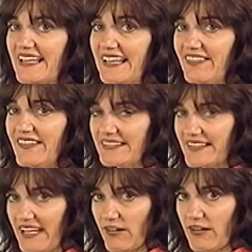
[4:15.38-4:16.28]
in this
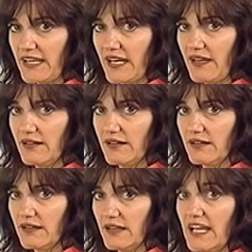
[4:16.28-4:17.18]
area.
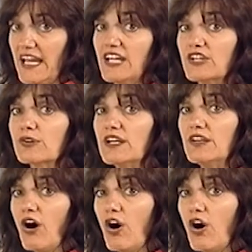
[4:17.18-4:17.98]
You can